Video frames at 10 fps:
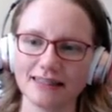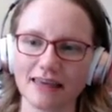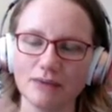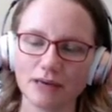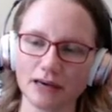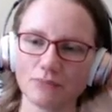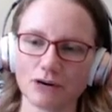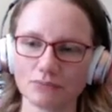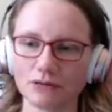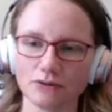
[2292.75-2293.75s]
They become
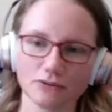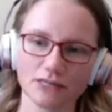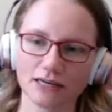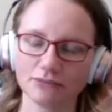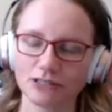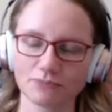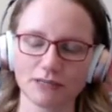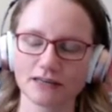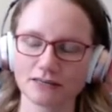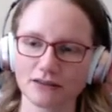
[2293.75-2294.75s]
our prototype just
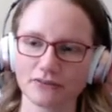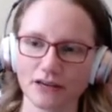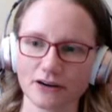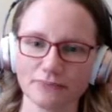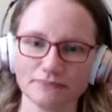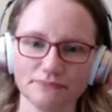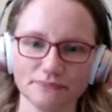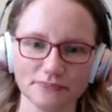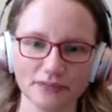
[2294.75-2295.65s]
because they're there. That